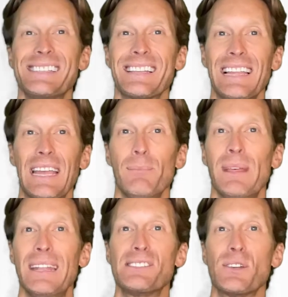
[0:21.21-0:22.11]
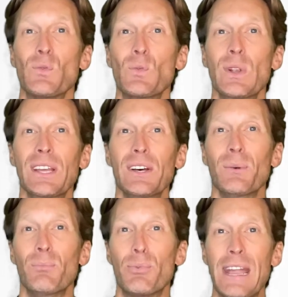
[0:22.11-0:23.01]
claim that it's a
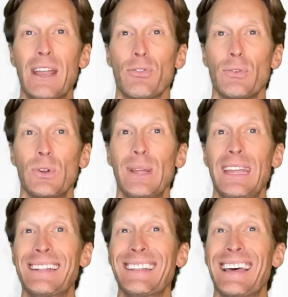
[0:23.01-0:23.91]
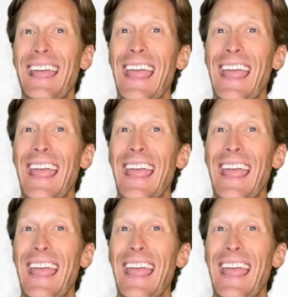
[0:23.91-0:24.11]
real breakthrough in the